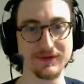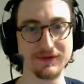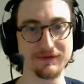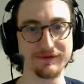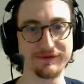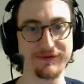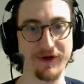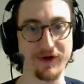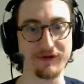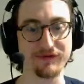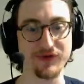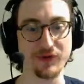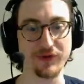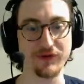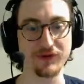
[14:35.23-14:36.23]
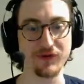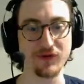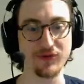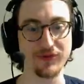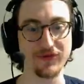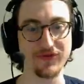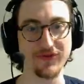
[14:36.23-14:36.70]
far fewer
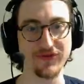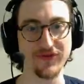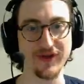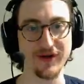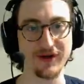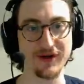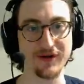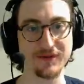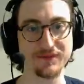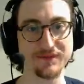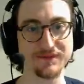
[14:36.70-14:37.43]
globals to set up.